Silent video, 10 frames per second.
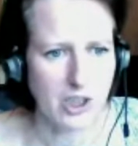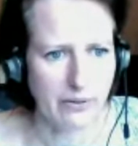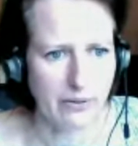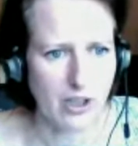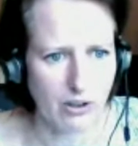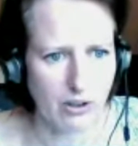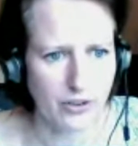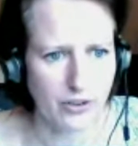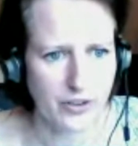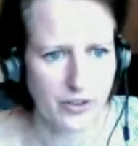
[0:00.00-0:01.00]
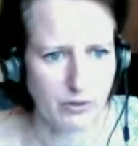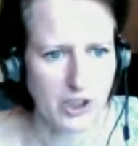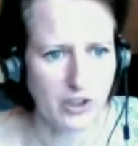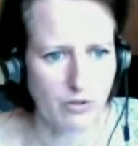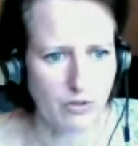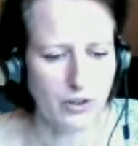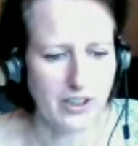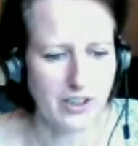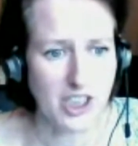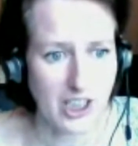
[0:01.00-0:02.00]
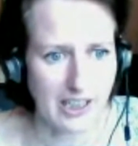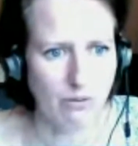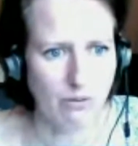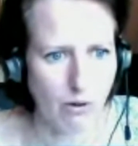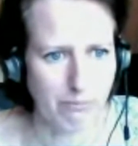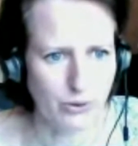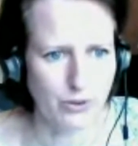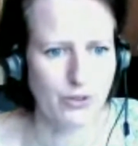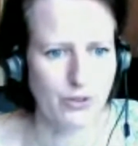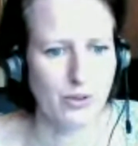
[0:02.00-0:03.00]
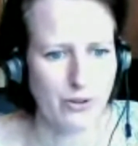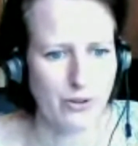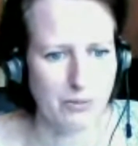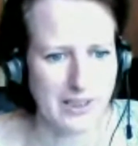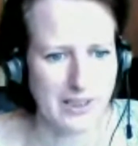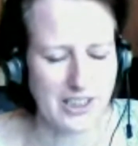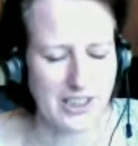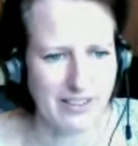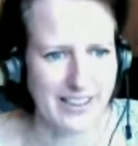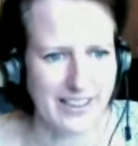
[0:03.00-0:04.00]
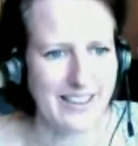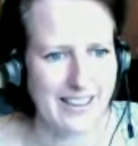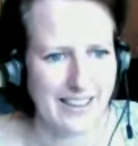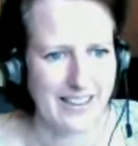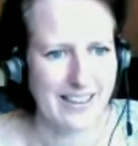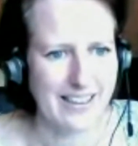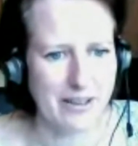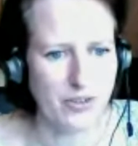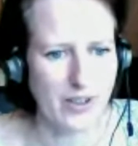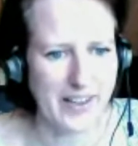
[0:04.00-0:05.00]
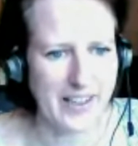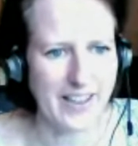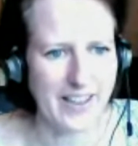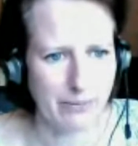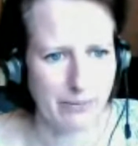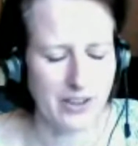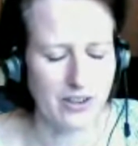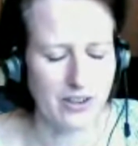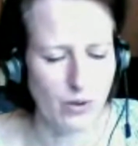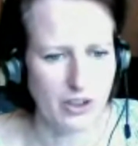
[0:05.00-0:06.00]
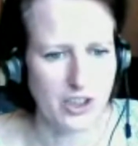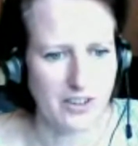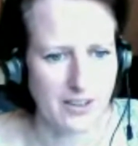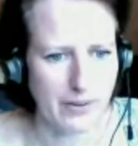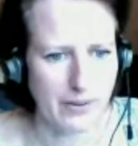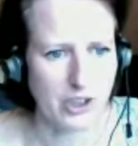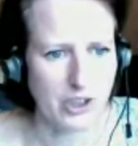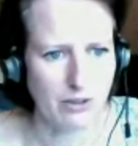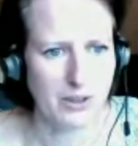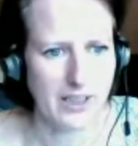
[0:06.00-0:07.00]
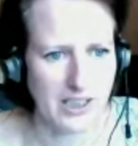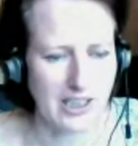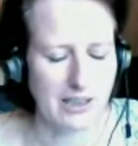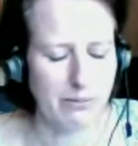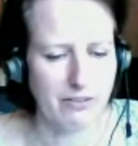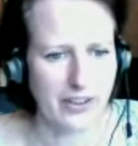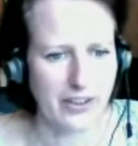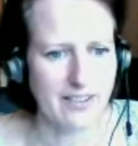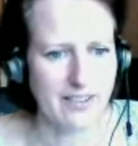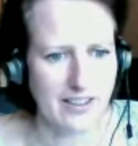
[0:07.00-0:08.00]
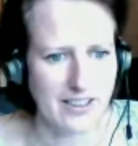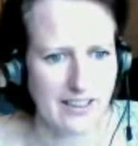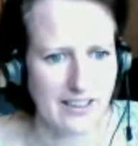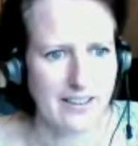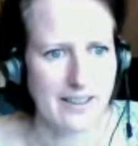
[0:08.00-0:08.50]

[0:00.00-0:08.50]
lower cost, which is what MOOCs were supposed to be achieving. So I think that's something to watch and something which could potentially be very exciting.